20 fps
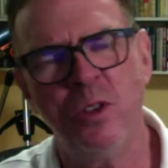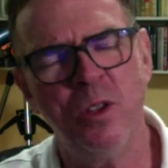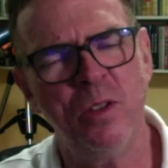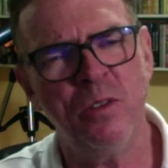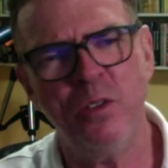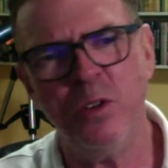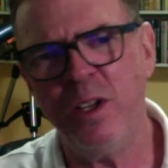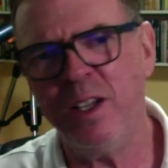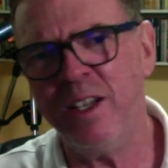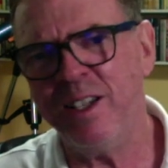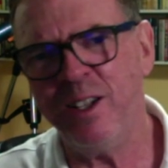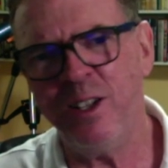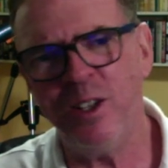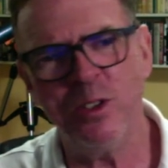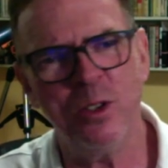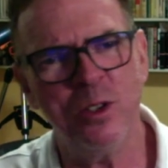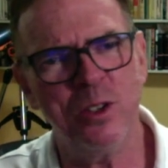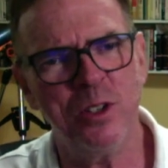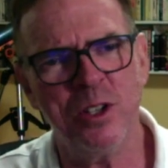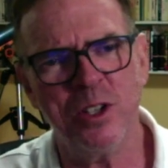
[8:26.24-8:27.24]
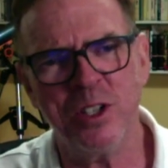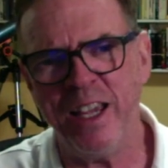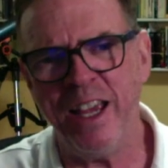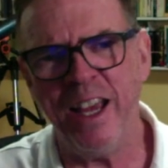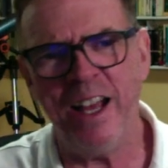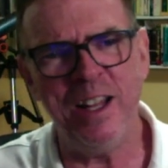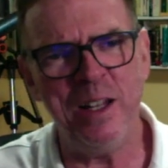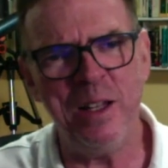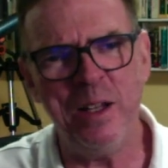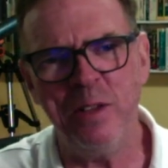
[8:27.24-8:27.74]
very little
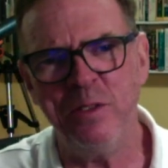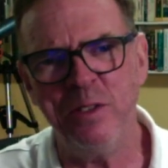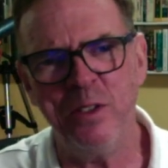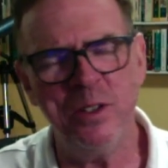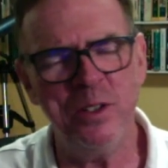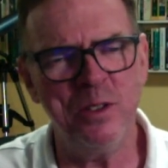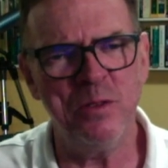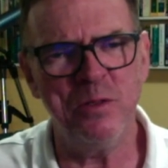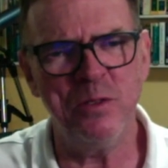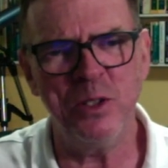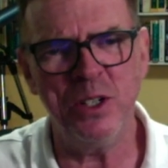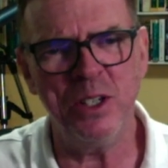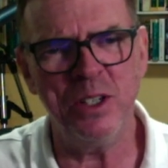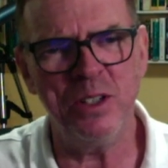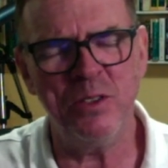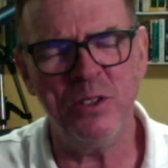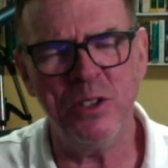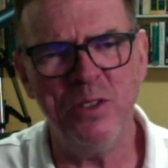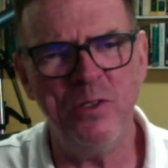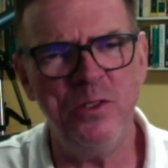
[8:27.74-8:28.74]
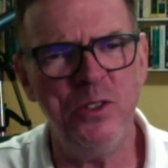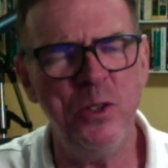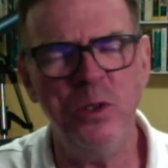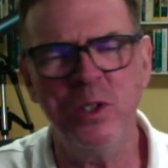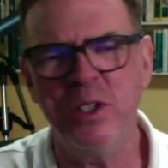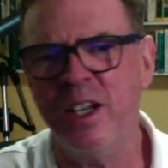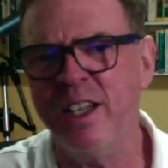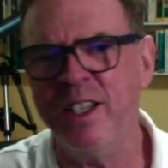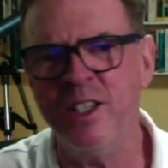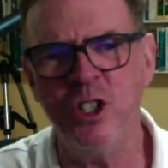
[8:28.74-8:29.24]
gal loving, and very very few
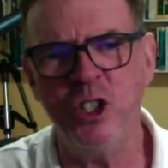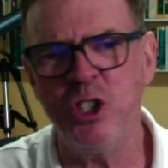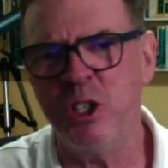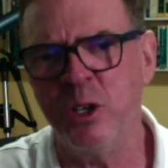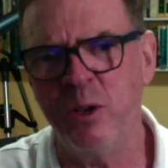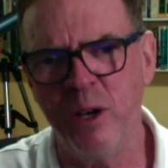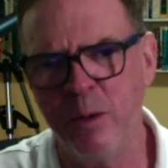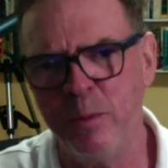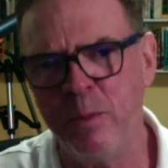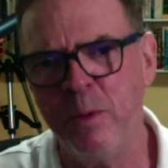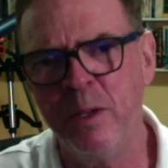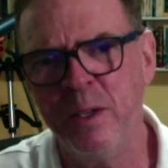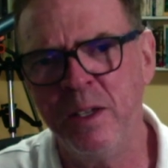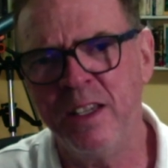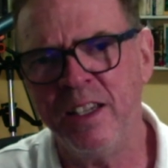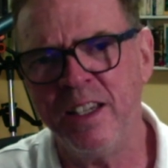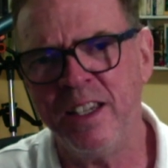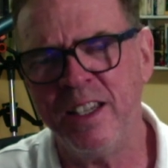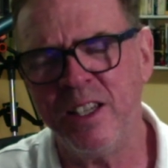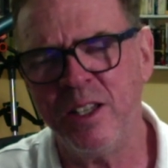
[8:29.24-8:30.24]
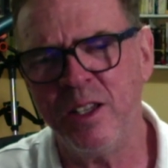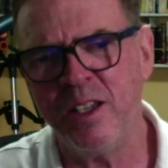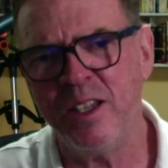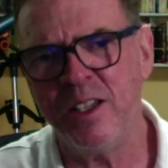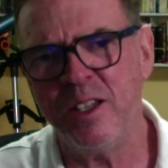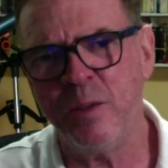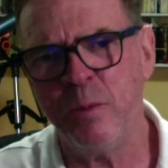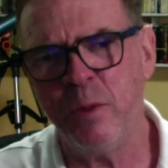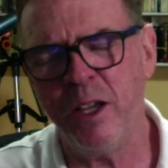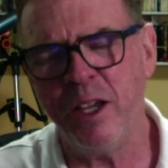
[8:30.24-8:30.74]
guns show up in
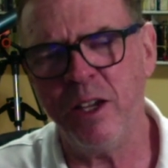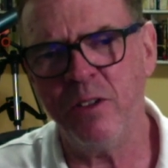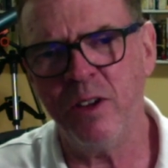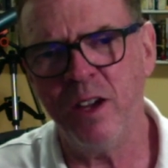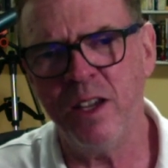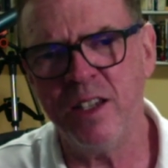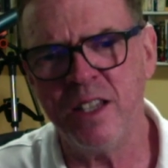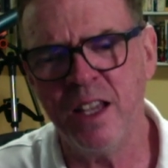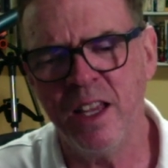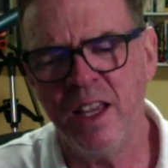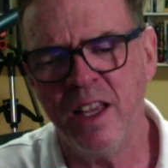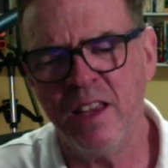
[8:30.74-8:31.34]
the Maigrets.